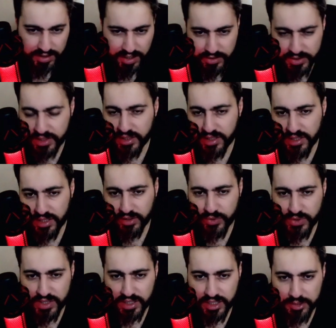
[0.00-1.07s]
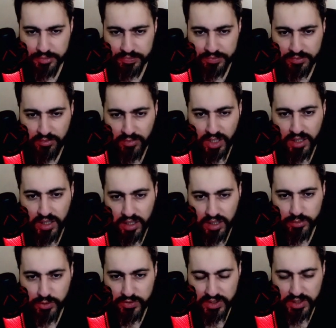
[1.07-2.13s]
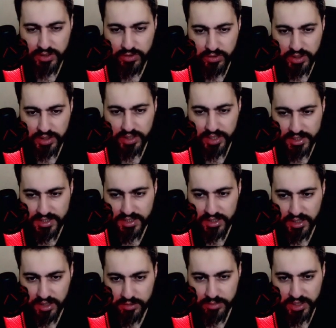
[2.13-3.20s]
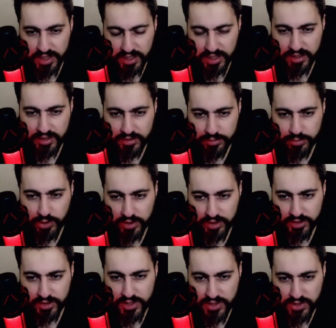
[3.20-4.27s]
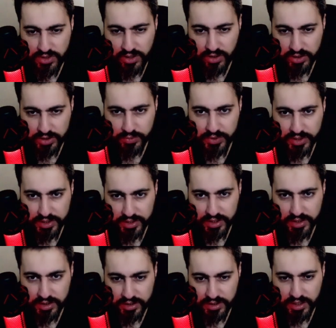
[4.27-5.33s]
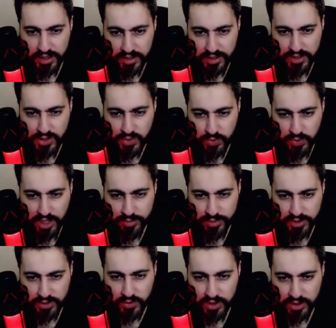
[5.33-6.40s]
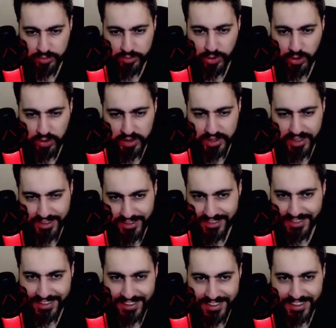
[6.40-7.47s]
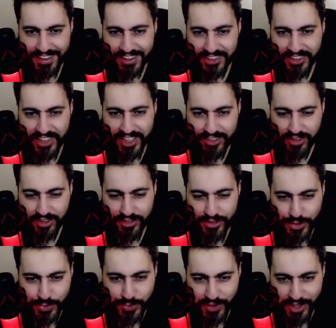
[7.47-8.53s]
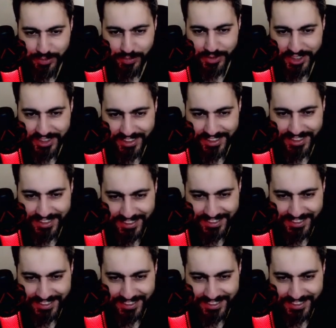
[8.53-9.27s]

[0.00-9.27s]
down, and then they lose the game. Moving into the next game, opponent is trolling with a Gengar, and they swap into an Empoleon. Lantern is swapped in.